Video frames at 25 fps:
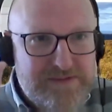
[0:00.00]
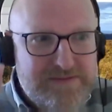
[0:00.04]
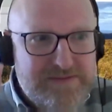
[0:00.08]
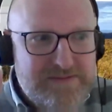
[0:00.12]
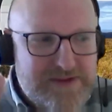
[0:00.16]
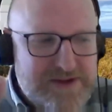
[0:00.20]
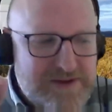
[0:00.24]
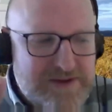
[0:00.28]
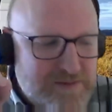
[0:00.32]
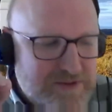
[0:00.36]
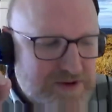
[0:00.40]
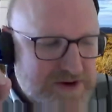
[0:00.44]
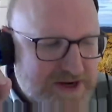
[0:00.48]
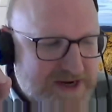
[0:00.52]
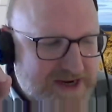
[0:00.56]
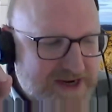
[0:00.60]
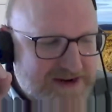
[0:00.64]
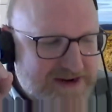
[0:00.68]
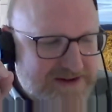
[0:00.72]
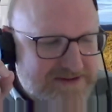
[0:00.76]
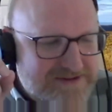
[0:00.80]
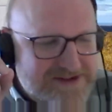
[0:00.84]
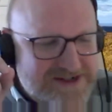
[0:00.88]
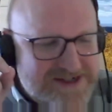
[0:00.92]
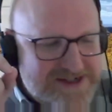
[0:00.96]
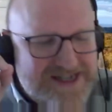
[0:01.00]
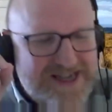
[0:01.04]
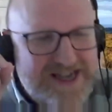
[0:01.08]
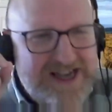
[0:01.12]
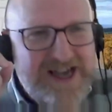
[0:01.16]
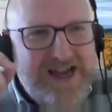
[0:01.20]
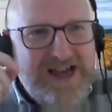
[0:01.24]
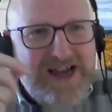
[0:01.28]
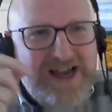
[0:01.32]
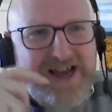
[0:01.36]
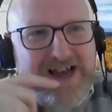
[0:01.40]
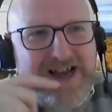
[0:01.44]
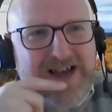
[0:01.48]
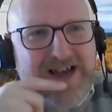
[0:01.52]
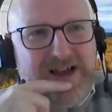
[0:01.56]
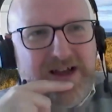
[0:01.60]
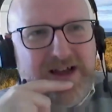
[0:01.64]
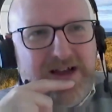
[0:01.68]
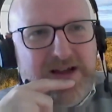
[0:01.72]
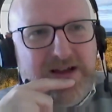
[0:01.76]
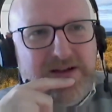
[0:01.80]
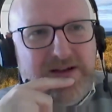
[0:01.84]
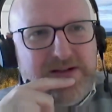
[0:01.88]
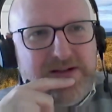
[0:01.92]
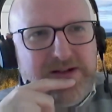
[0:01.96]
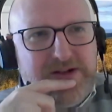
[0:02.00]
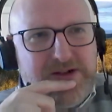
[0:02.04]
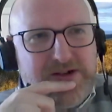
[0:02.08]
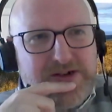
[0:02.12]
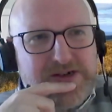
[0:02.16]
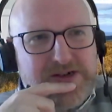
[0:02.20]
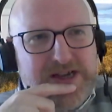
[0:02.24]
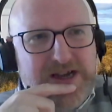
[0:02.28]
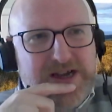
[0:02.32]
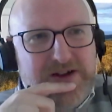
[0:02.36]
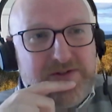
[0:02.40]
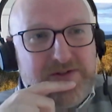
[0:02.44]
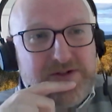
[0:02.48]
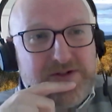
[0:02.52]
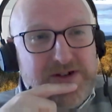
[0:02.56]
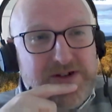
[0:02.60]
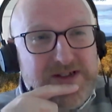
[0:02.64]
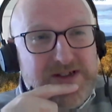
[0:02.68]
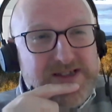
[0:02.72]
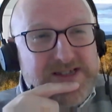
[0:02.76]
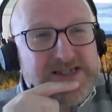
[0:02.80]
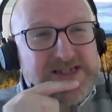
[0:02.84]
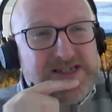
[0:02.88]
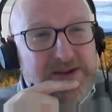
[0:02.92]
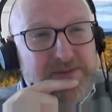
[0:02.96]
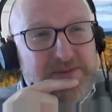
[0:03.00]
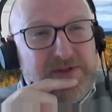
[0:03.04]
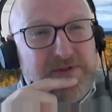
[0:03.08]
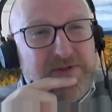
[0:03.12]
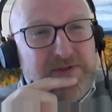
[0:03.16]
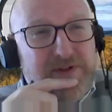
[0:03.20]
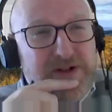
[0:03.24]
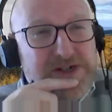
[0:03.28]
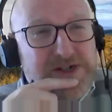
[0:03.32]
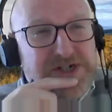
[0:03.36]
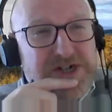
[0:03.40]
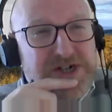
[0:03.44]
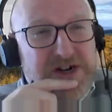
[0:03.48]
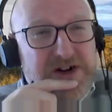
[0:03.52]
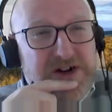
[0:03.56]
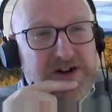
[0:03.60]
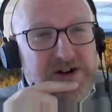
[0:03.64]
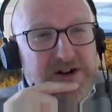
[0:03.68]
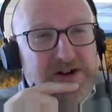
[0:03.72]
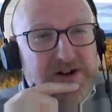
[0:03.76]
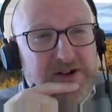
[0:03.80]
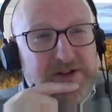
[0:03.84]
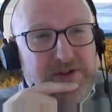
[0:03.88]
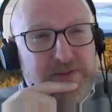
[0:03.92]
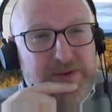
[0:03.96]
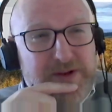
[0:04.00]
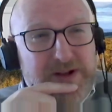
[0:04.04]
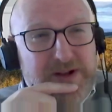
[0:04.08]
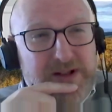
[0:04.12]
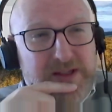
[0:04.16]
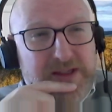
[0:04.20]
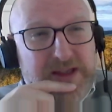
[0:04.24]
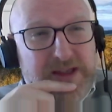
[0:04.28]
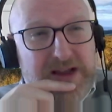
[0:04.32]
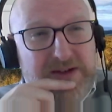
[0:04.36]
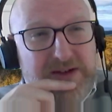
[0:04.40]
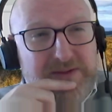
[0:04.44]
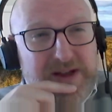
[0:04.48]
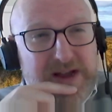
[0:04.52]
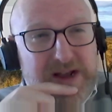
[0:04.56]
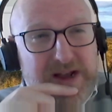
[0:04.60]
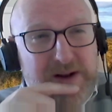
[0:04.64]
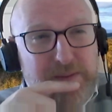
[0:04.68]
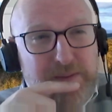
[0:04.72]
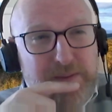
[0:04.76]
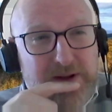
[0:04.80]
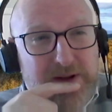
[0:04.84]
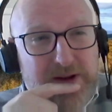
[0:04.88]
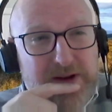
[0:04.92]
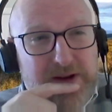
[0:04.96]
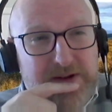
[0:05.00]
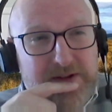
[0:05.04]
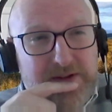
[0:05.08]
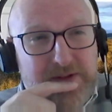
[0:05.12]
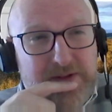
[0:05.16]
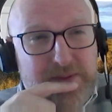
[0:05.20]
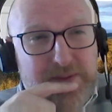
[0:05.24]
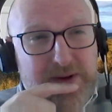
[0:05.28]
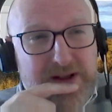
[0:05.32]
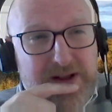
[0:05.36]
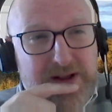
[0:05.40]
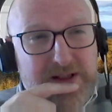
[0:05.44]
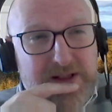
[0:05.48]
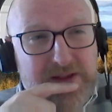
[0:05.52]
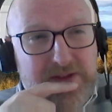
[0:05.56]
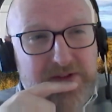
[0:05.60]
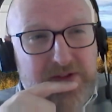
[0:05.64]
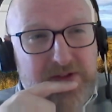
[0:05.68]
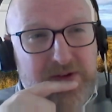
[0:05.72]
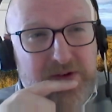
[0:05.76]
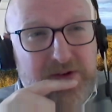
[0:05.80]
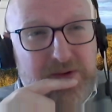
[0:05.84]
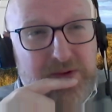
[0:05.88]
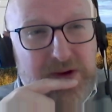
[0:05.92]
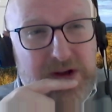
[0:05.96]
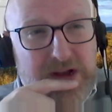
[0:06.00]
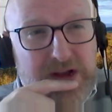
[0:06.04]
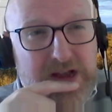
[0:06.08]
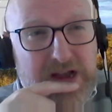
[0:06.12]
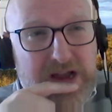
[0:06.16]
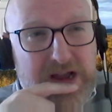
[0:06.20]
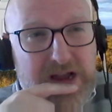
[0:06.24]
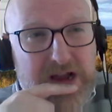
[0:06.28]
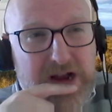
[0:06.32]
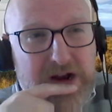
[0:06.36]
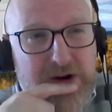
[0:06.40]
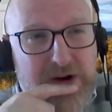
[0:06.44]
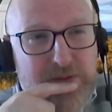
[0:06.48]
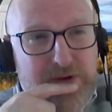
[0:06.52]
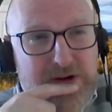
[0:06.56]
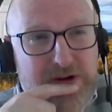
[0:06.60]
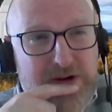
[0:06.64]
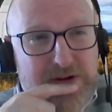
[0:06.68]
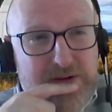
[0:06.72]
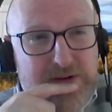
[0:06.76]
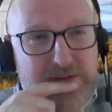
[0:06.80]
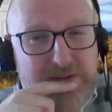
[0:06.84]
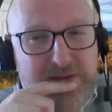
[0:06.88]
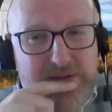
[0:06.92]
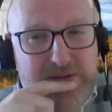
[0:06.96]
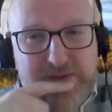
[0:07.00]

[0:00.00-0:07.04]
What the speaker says: within working hours, looked after. And the same at Fáilte Ireland as well. They have a helpline as well. So we're